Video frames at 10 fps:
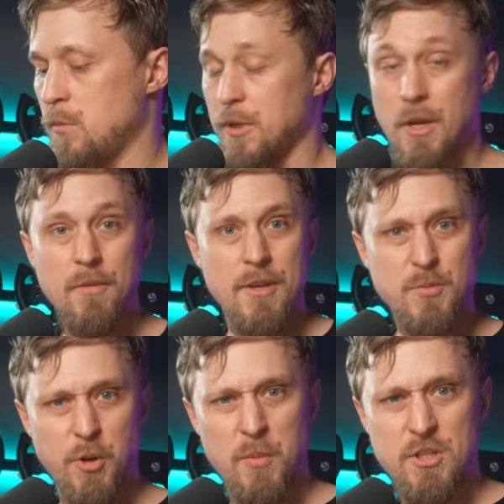But yeah, that's
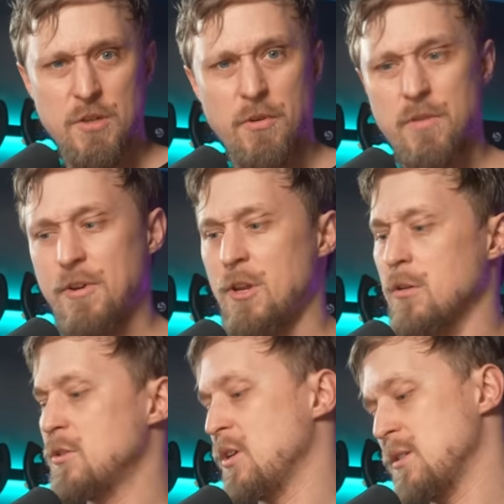pretty much it for the
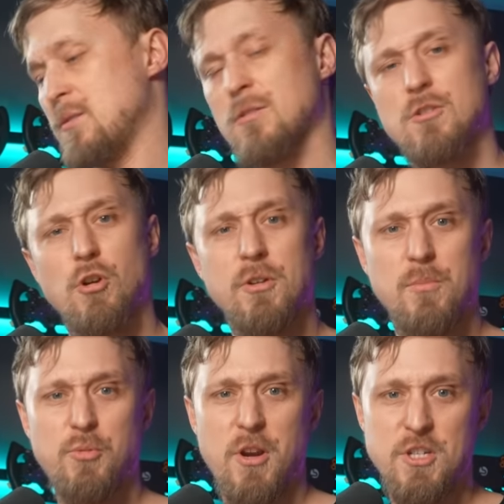video. Just short
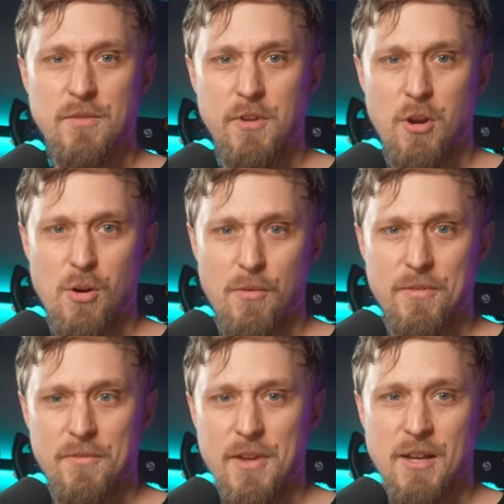impression video of
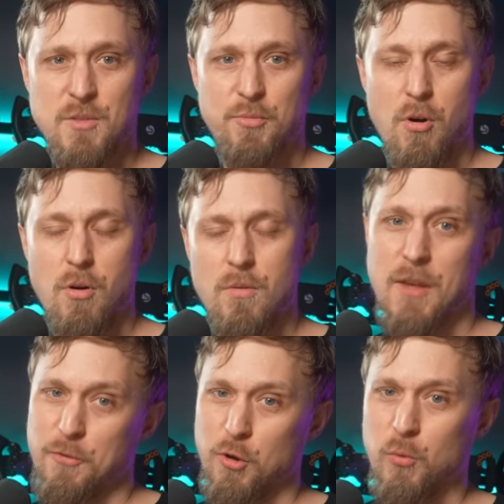the VX Pro.
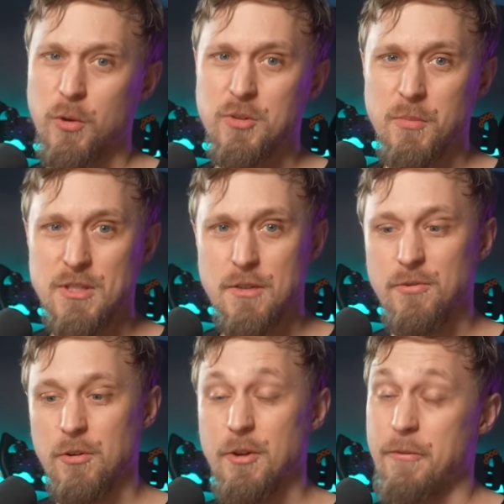If you don't want to miss the
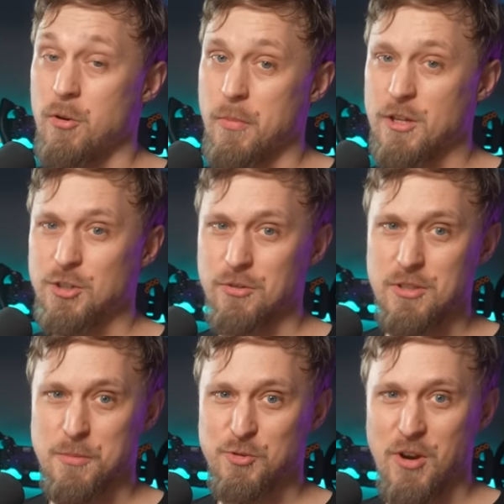full review, make sure to
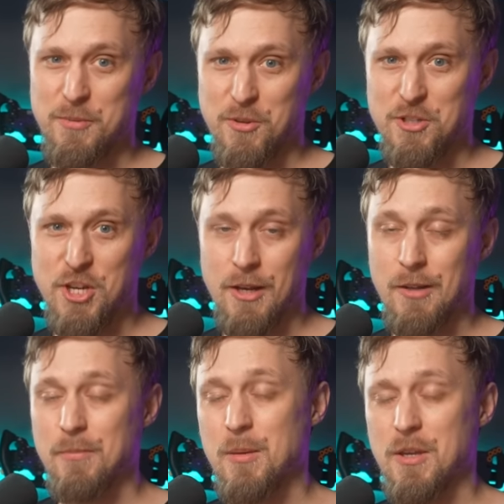subscribe to the
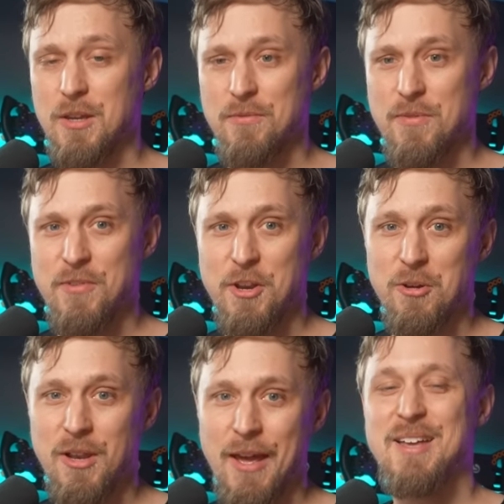channel, maybe give the video a
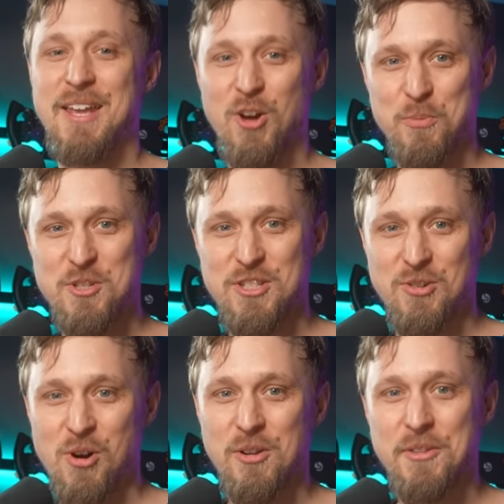like, and I hope to see you
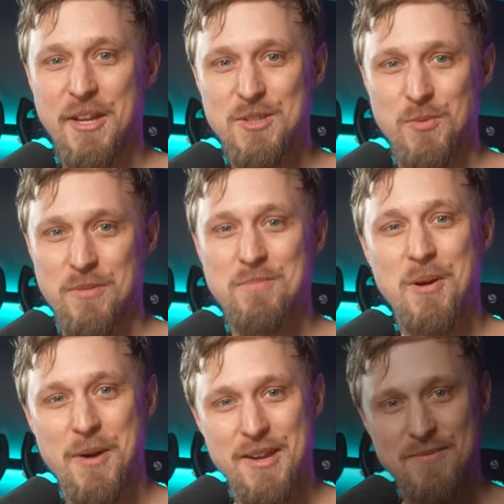all in the next one. Bye
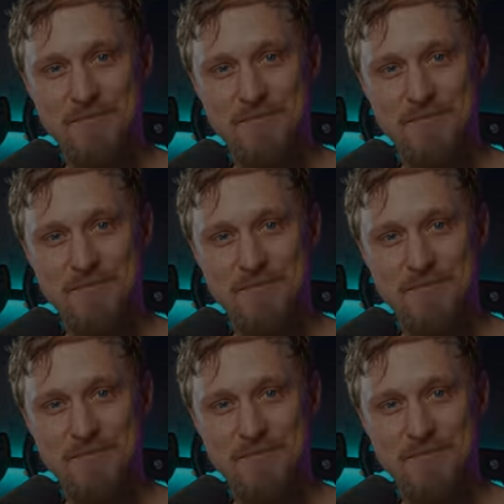bye.